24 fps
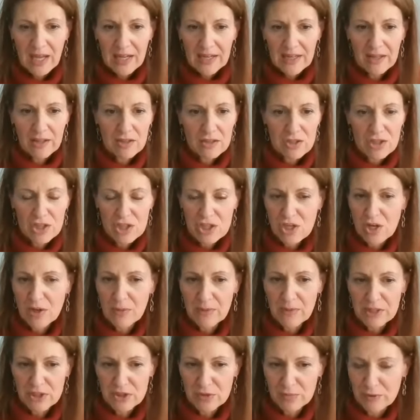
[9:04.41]
Now there's so
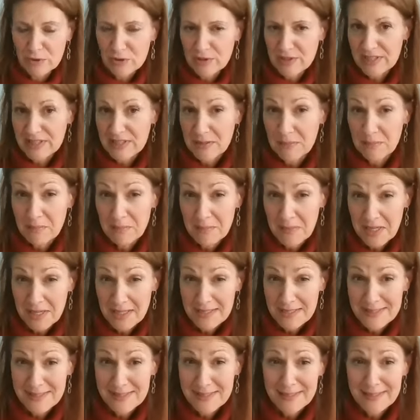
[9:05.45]
much more that's
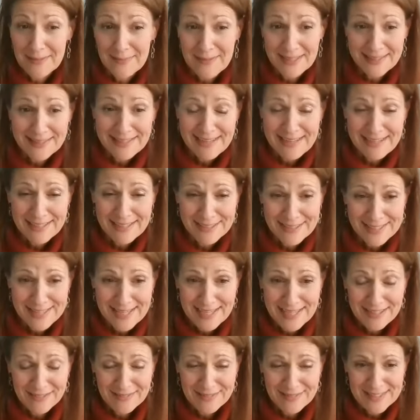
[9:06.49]
amazing about the
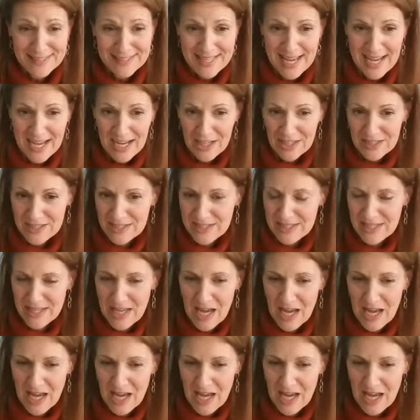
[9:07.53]
outside of this house.